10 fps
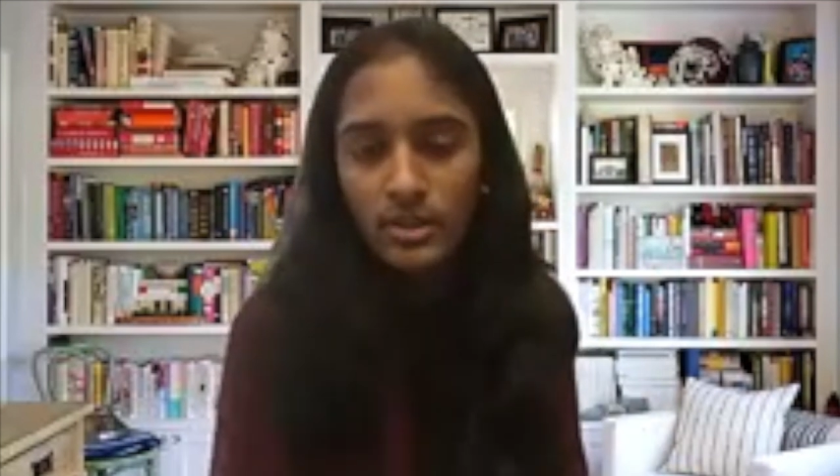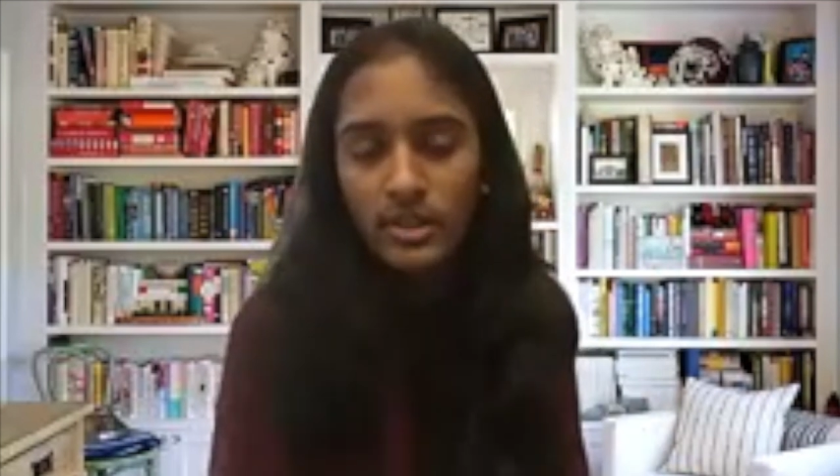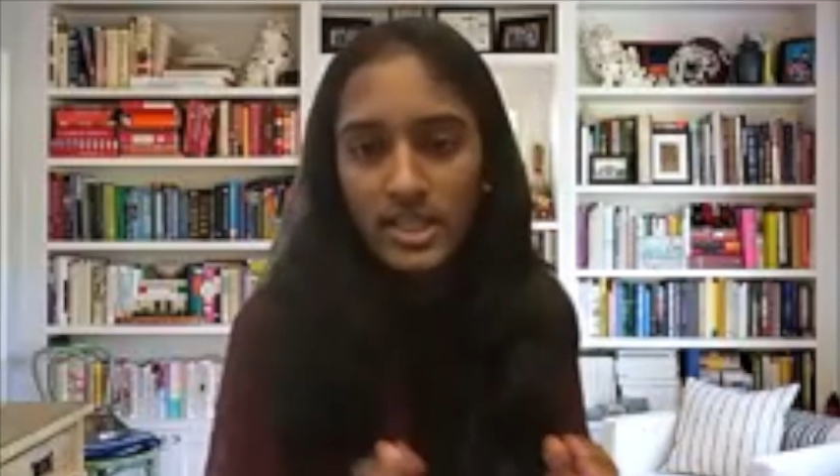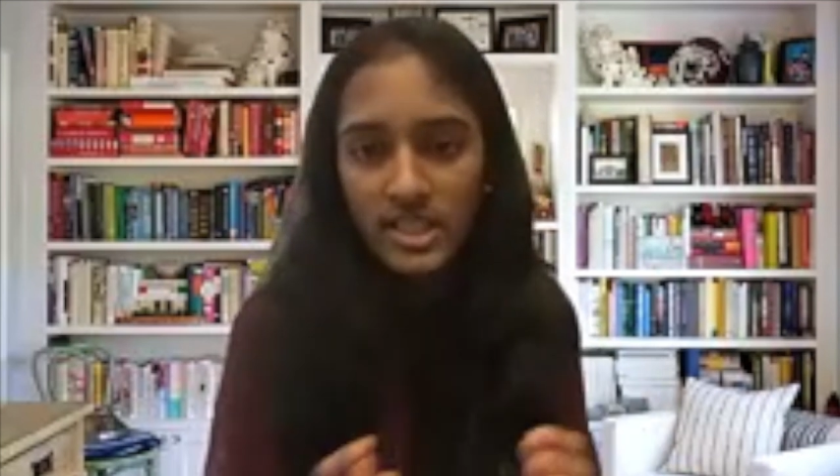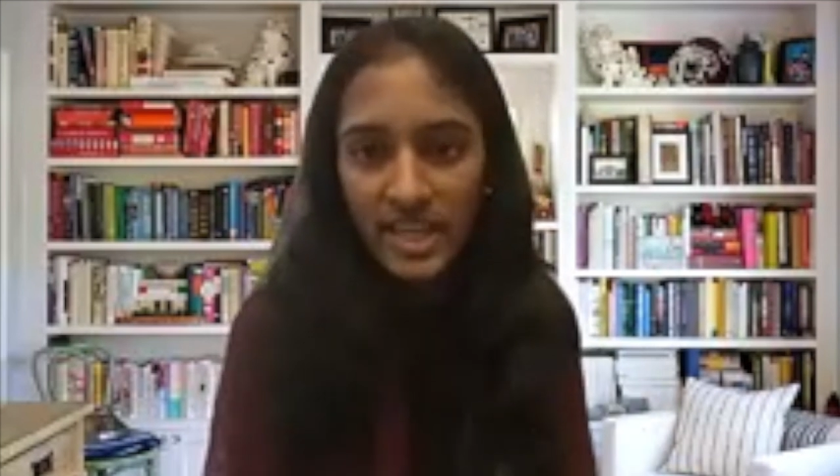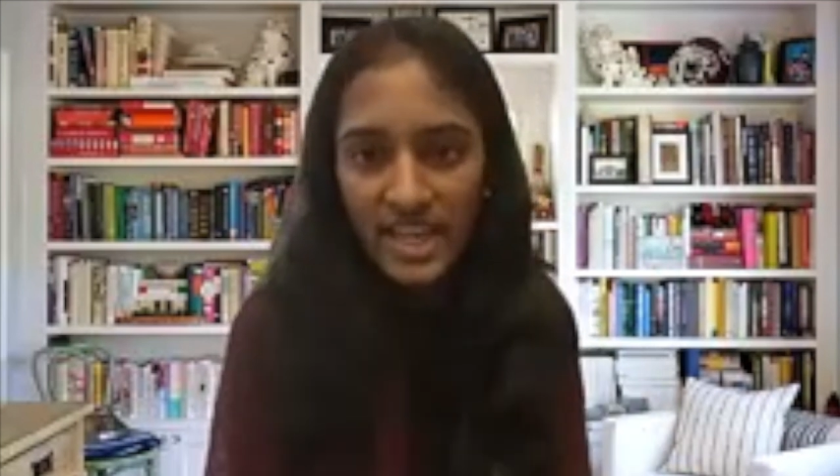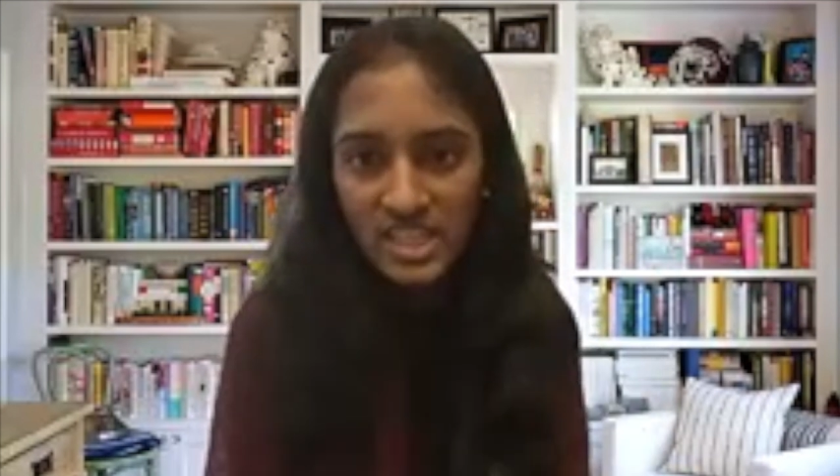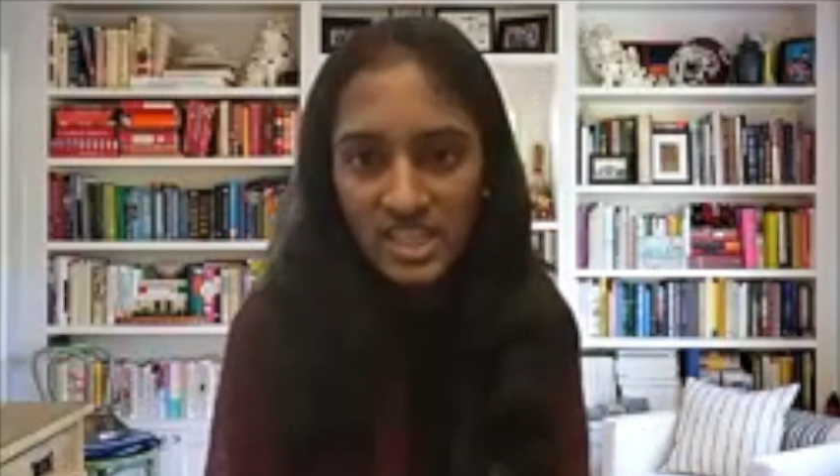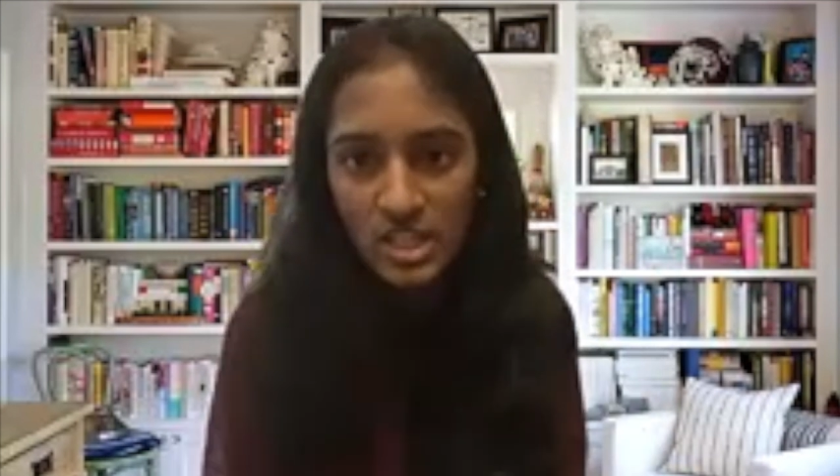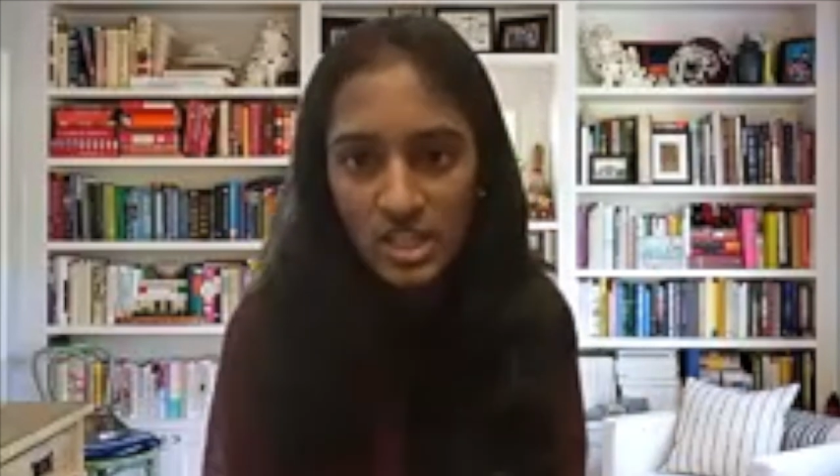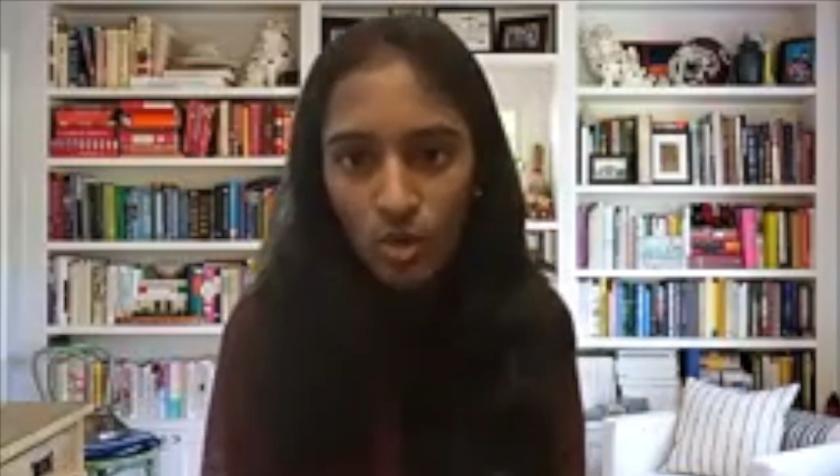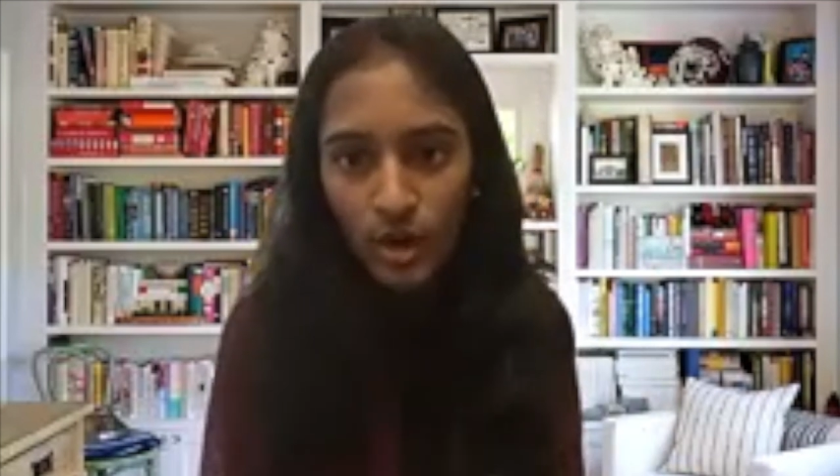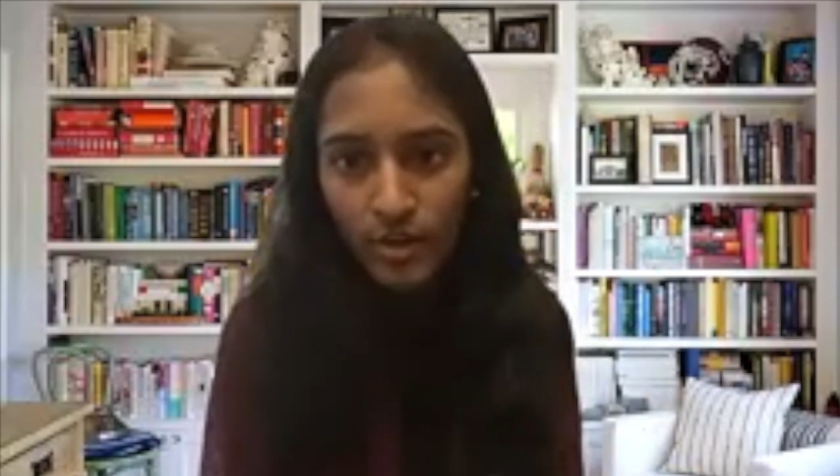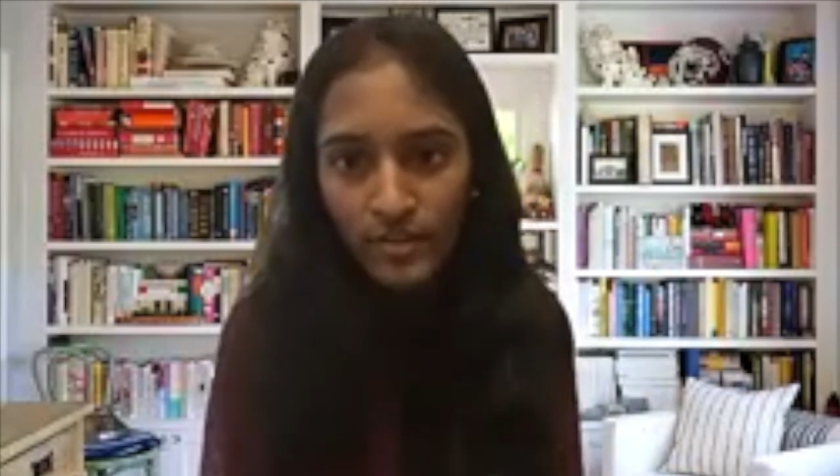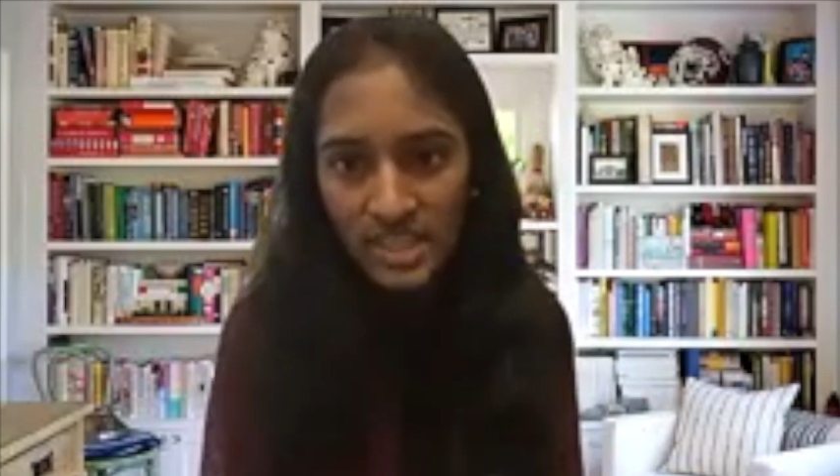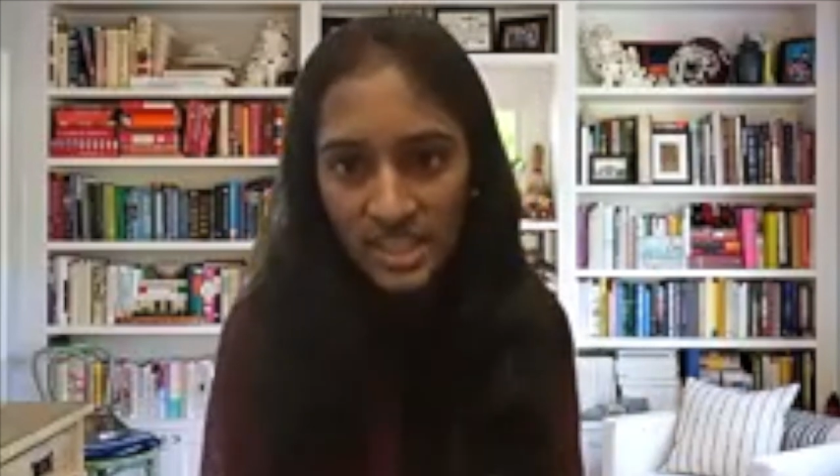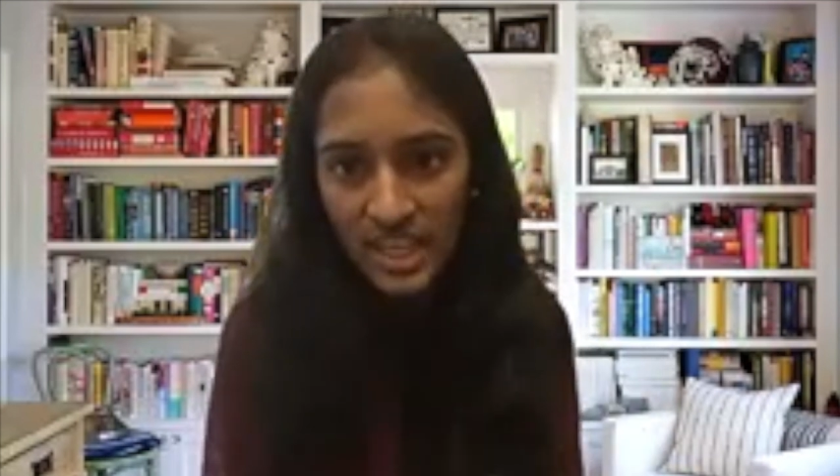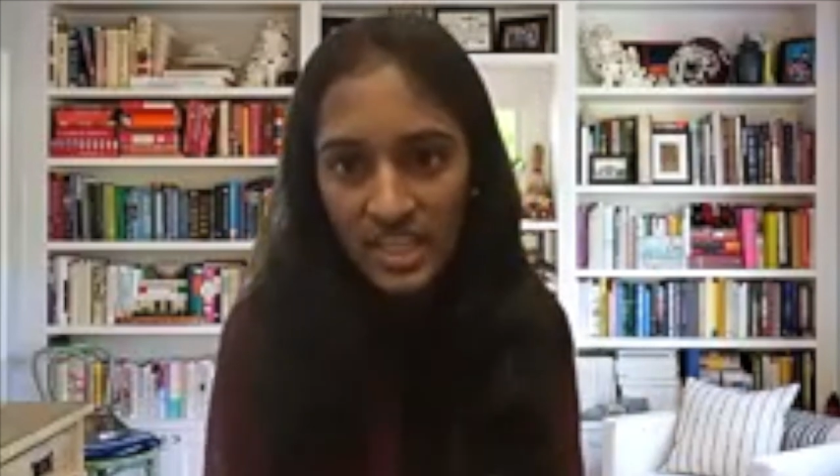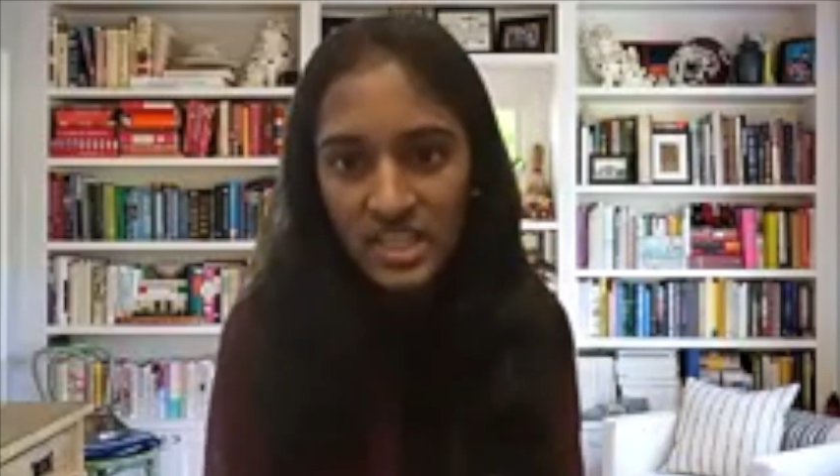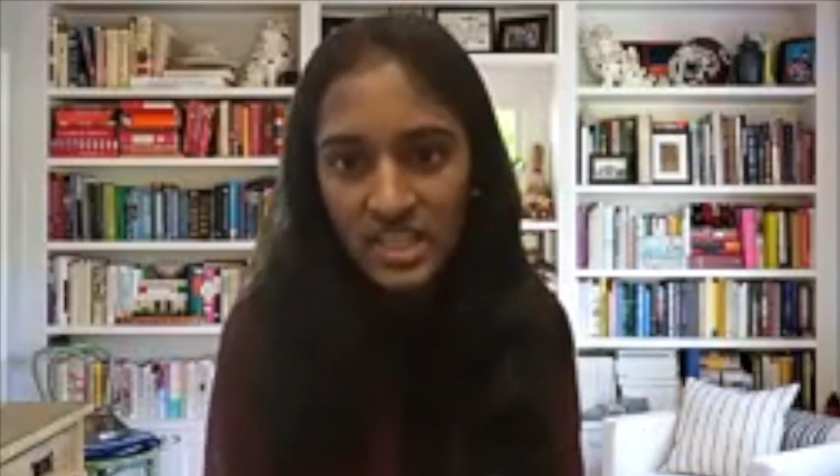there's an essay score out of
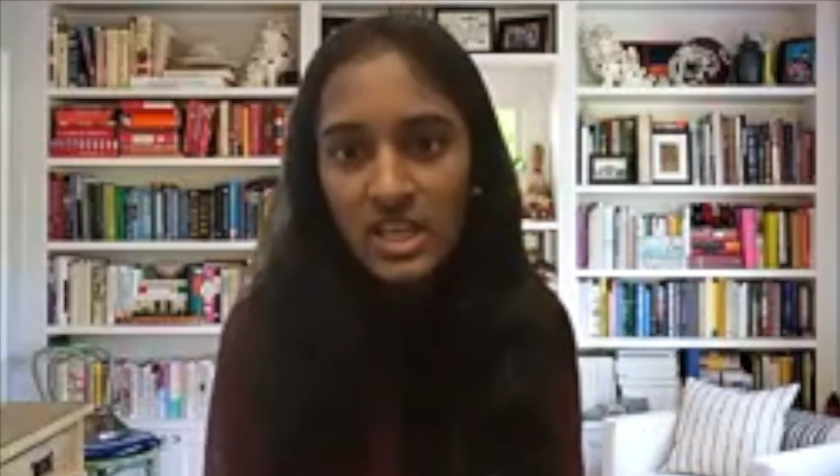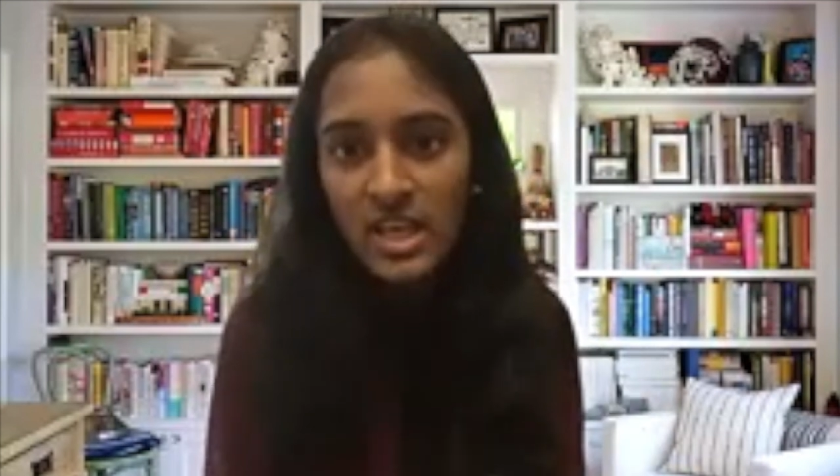6,